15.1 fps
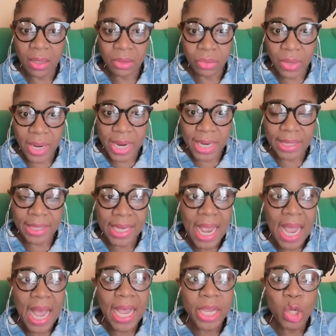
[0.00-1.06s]
right?
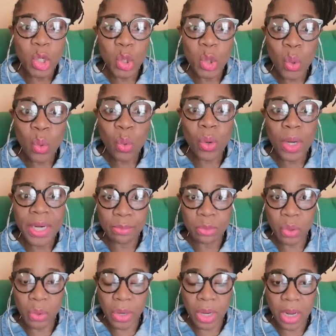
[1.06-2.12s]
I know what I'm
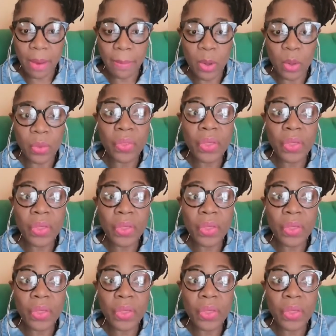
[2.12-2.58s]
talking about.